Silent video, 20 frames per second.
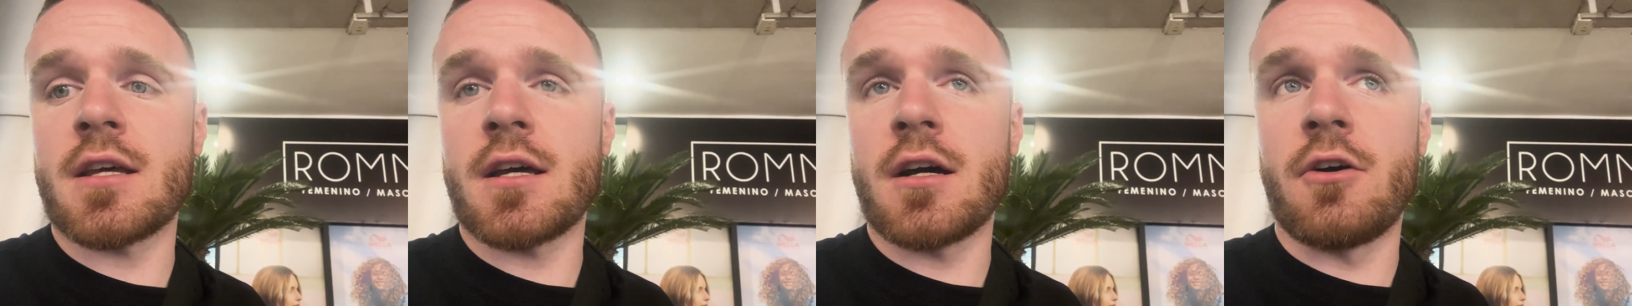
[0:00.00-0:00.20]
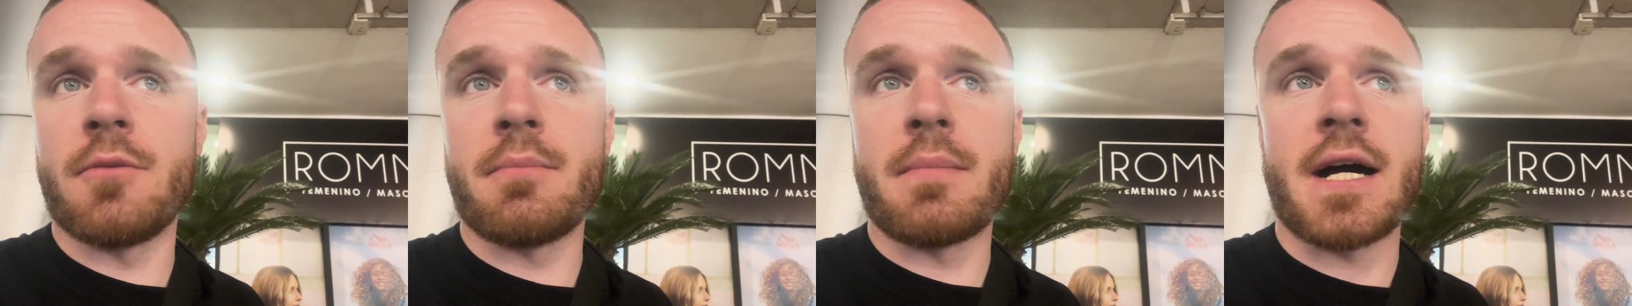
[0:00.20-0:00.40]

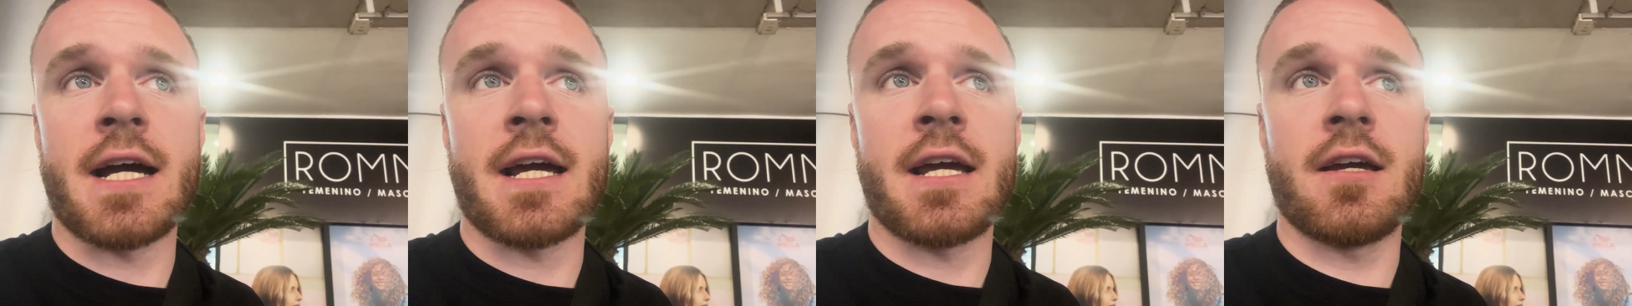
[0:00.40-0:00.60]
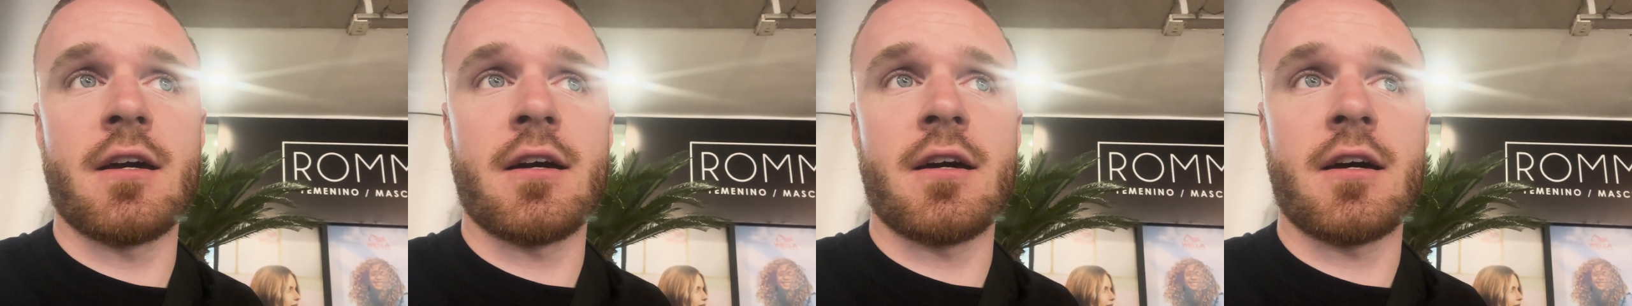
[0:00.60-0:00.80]
on
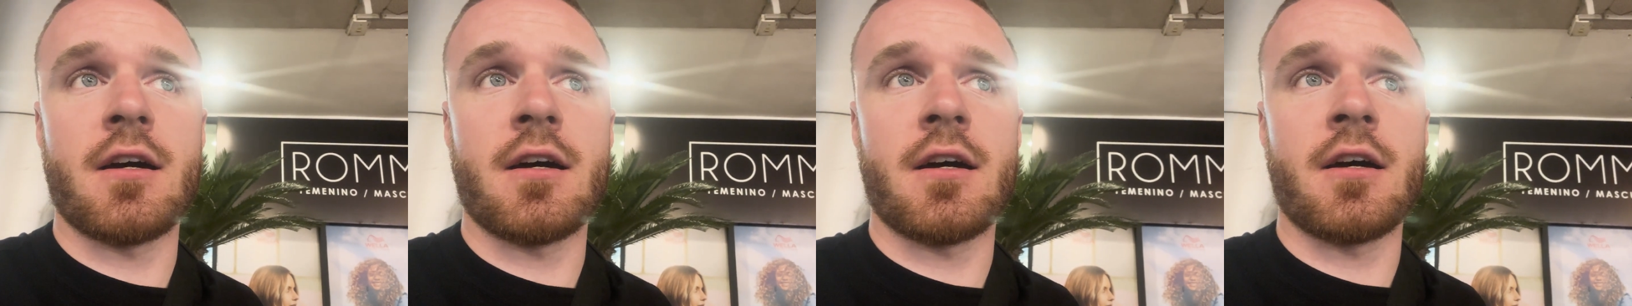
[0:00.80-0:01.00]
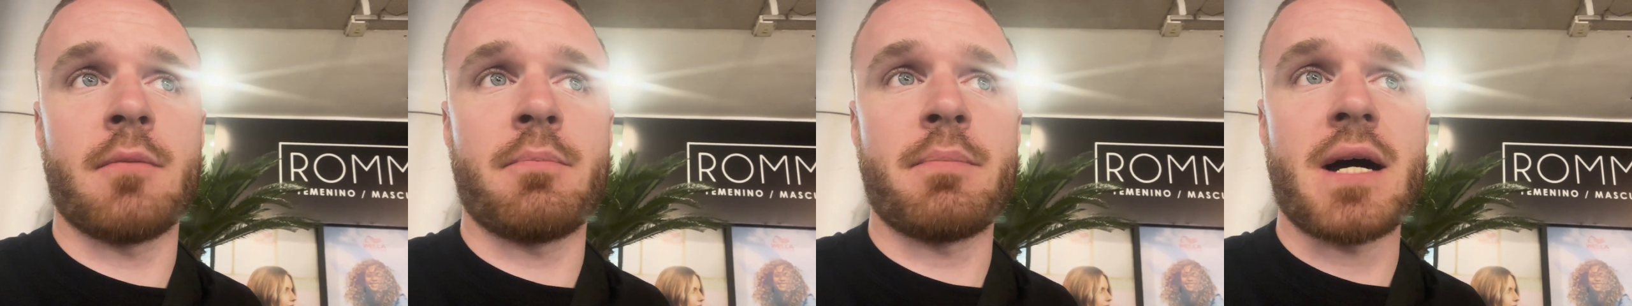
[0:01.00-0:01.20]

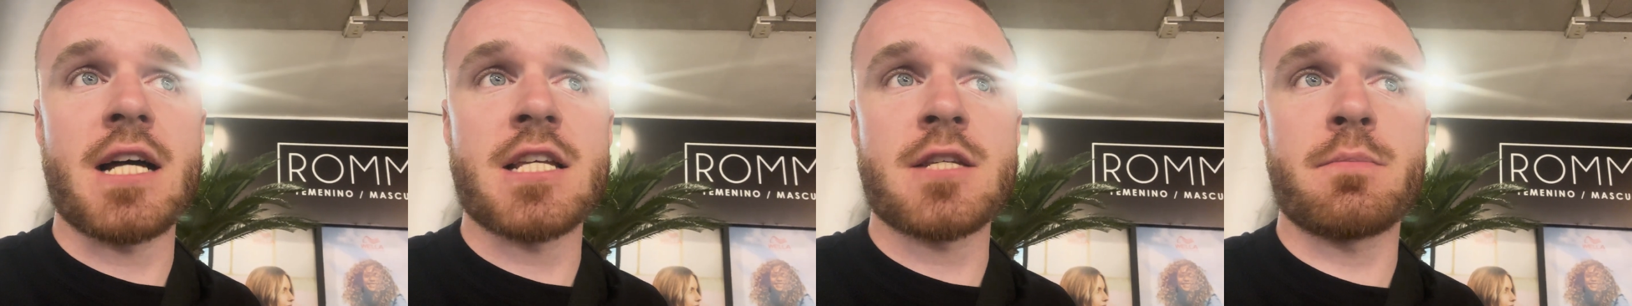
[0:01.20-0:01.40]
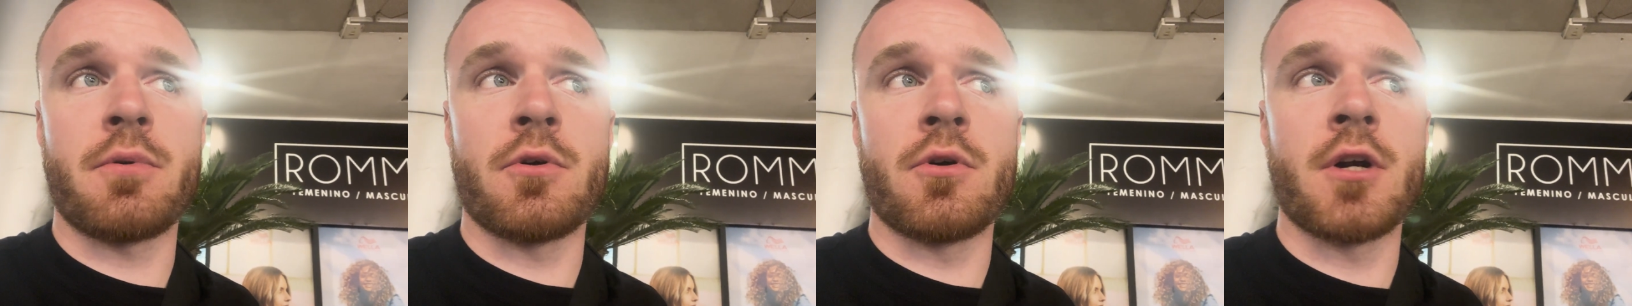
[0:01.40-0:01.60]
my
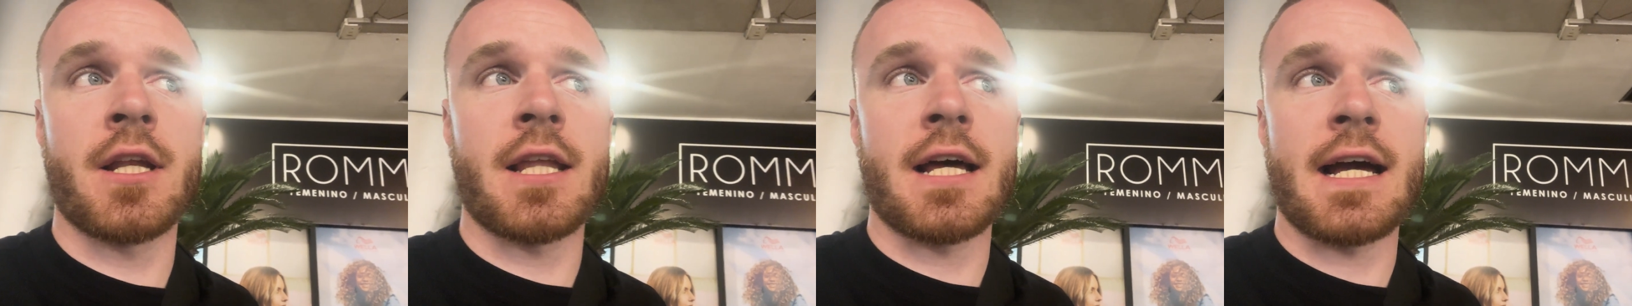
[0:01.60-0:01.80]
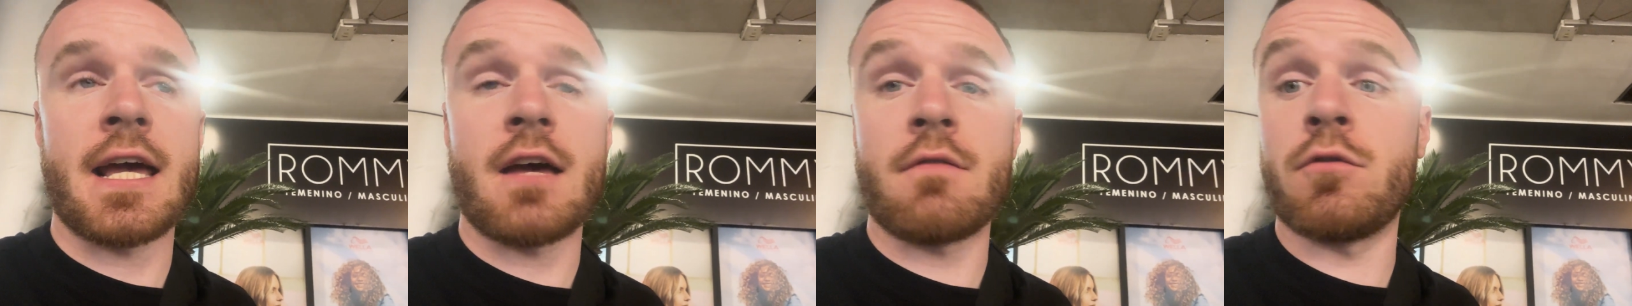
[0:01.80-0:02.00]
passport
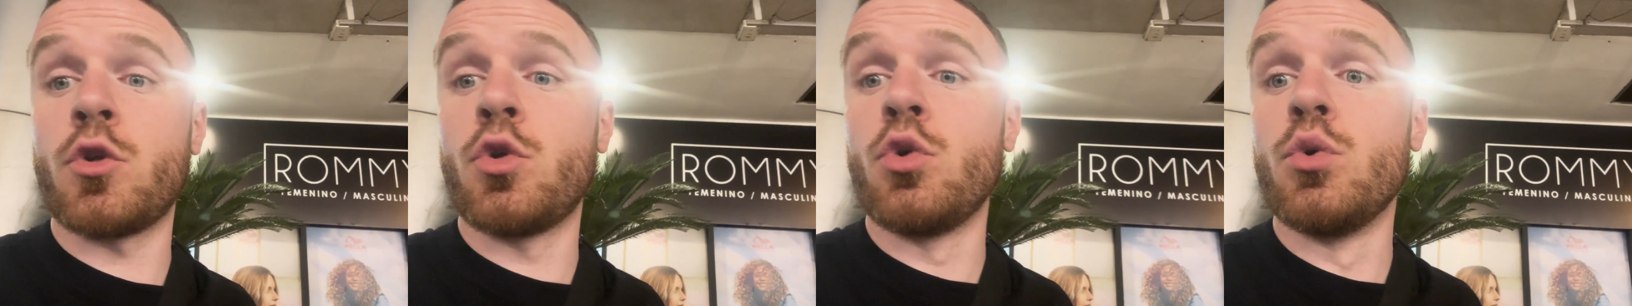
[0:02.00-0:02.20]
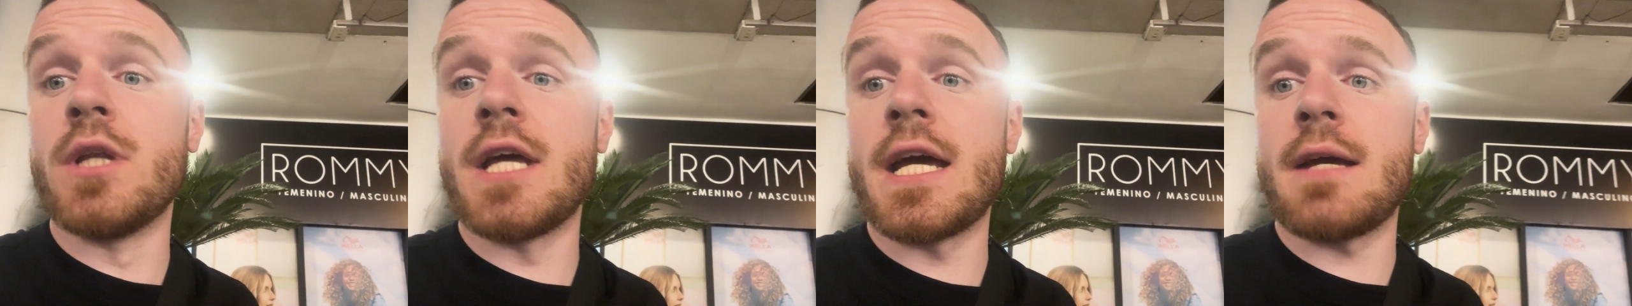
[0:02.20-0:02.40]
I have
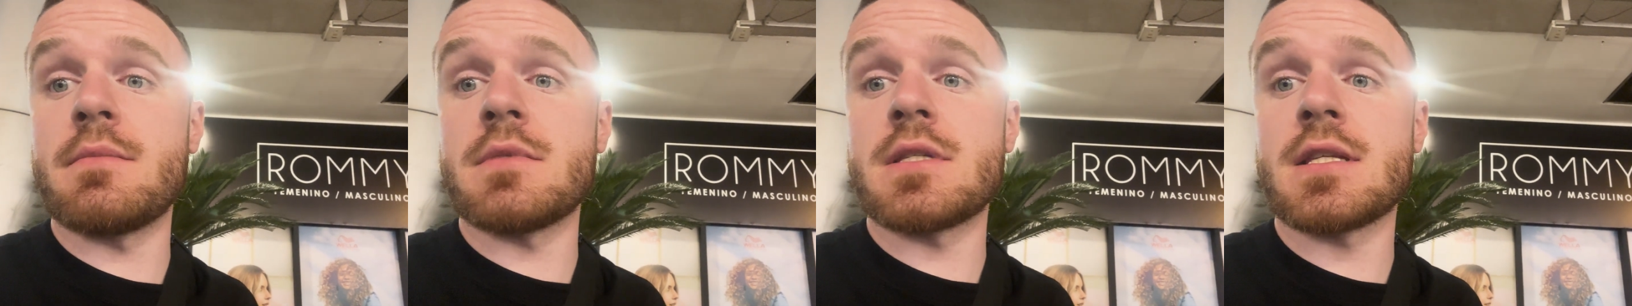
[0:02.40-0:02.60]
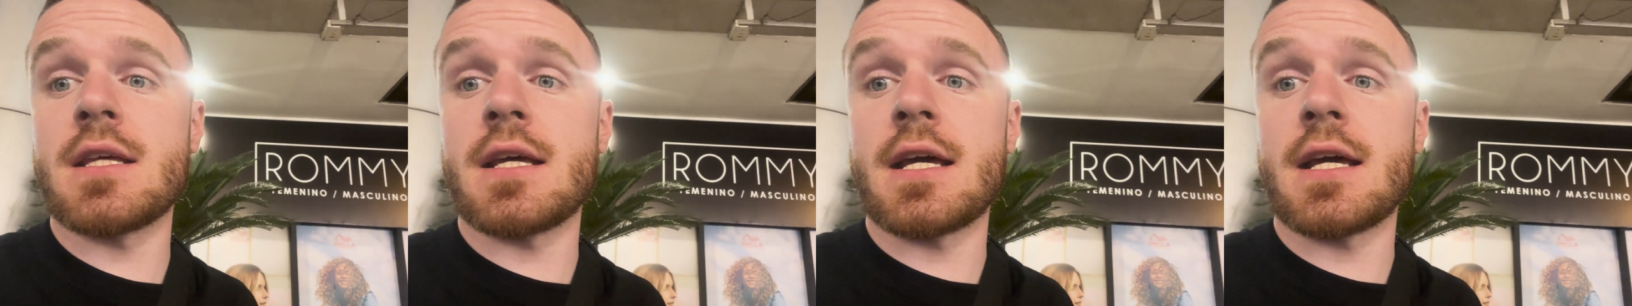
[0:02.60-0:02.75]
2 names